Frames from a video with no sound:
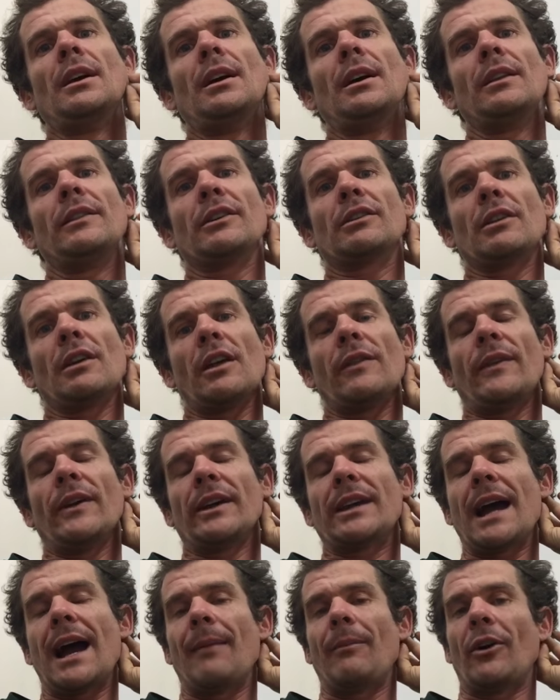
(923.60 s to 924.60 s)
The
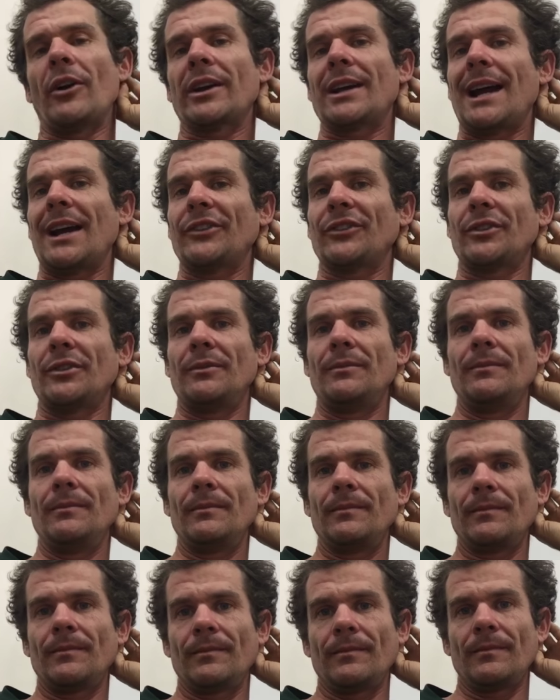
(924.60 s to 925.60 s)
carbonic acid,
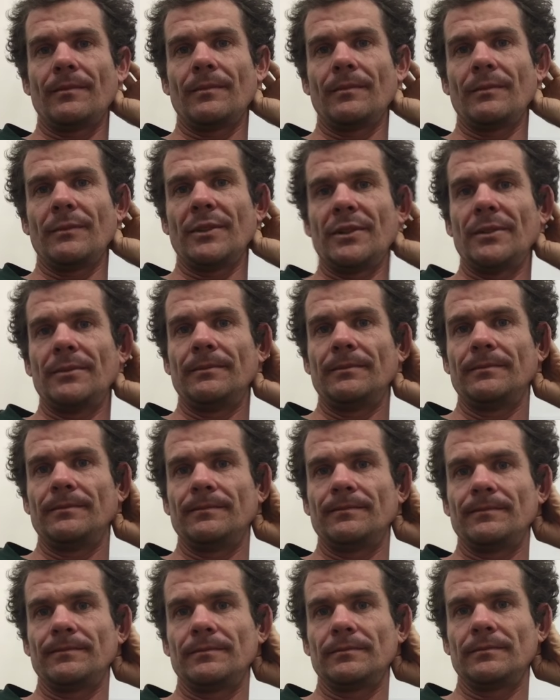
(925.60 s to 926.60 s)
you know.
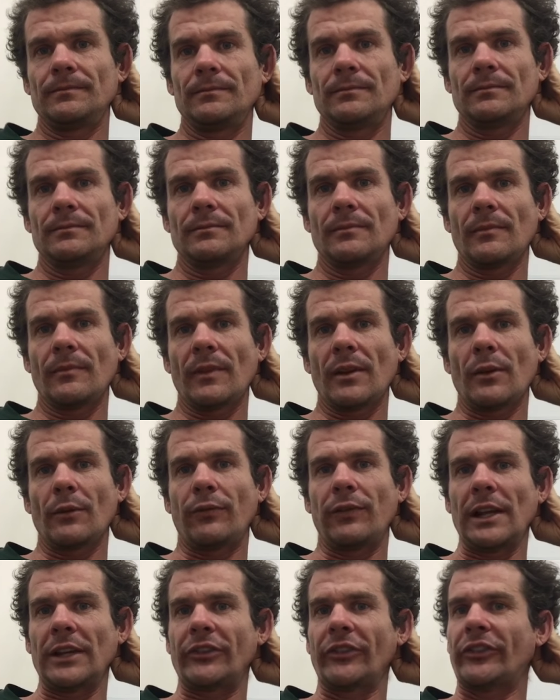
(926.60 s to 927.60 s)

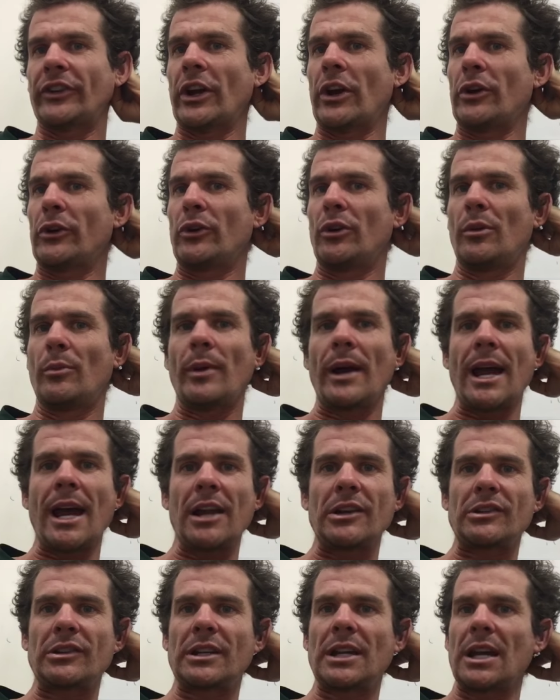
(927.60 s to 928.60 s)
Flexitarian, good or
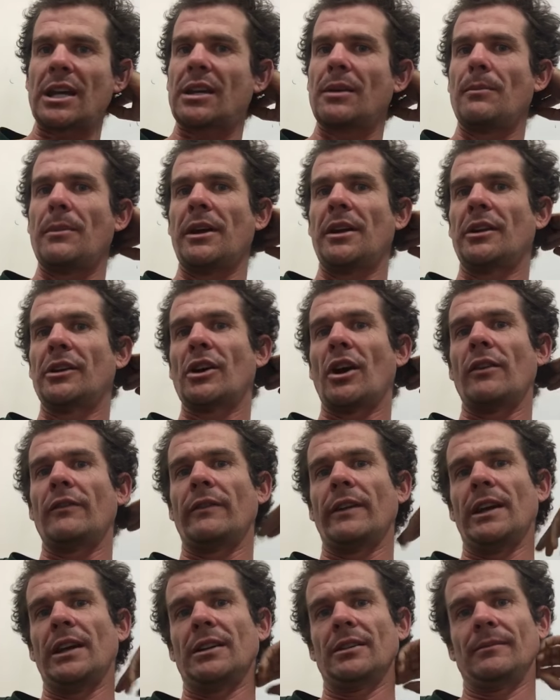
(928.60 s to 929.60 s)
bad, get committed, go
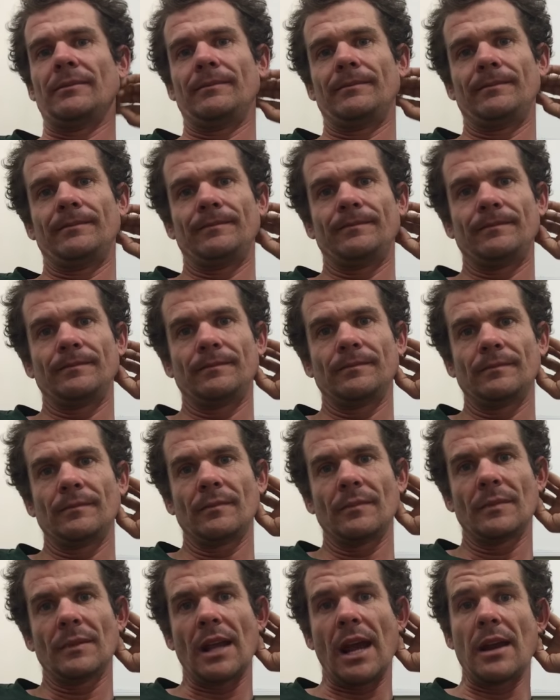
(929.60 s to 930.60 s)
vegan.
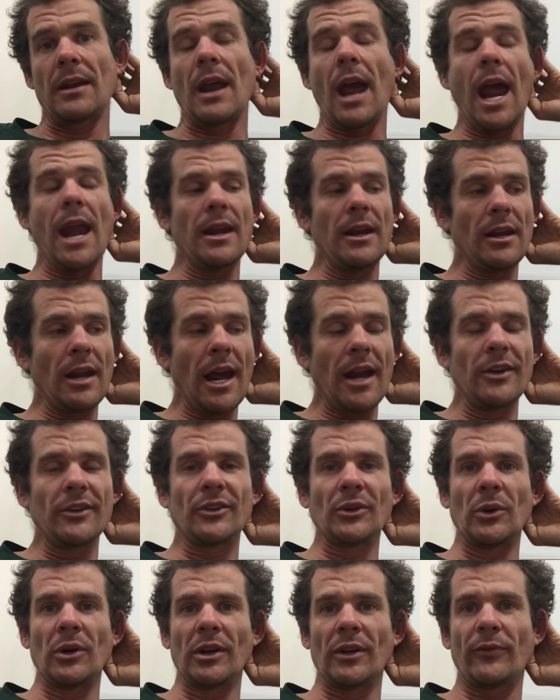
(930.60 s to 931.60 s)
And
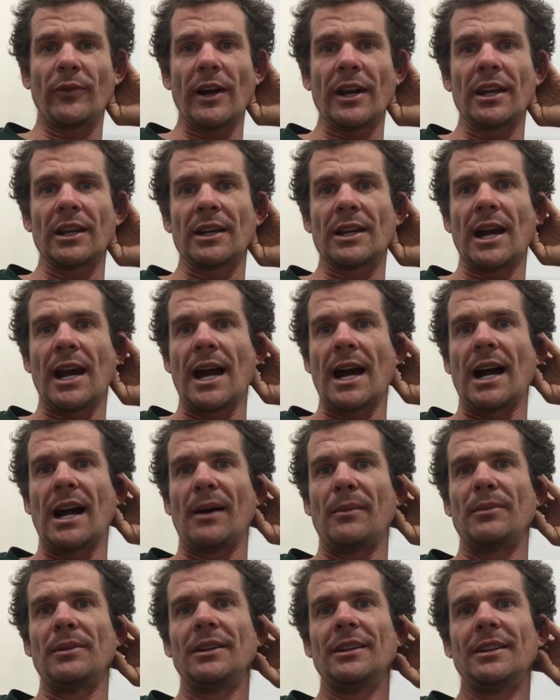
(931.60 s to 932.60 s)
do a fucking
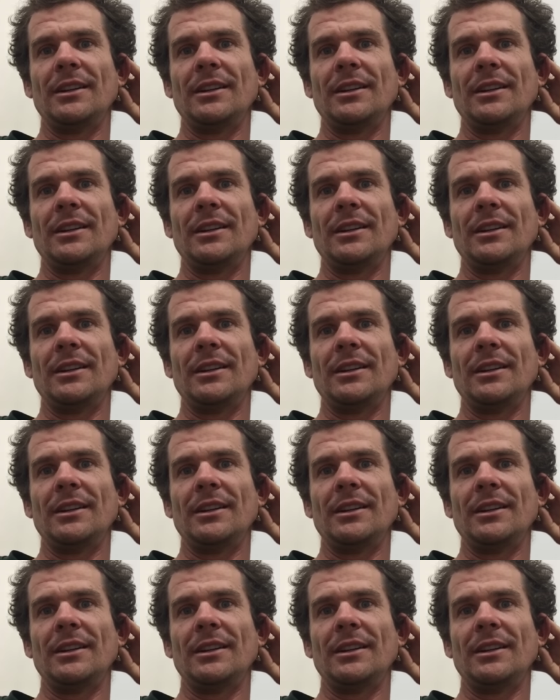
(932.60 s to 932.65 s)
carb.